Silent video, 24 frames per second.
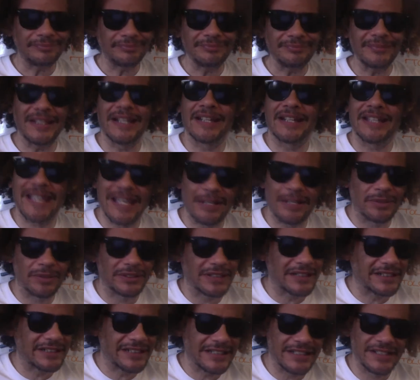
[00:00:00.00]
And again, what
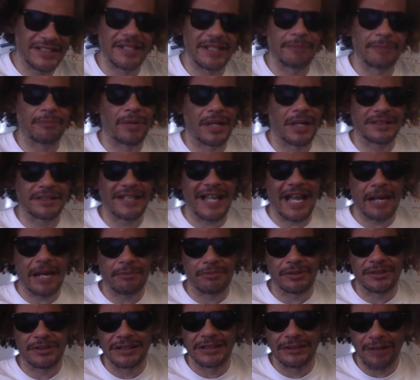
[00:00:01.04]
they did is they brought the
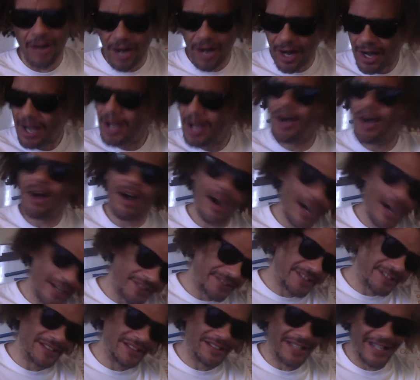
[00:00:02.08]
admiralty law
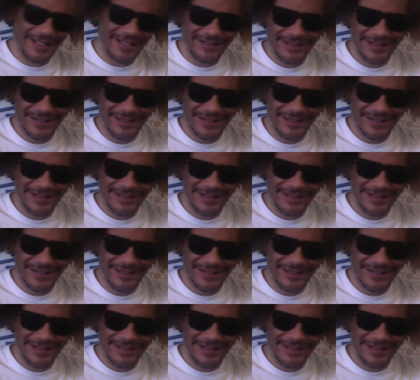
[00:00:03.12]
onto the land.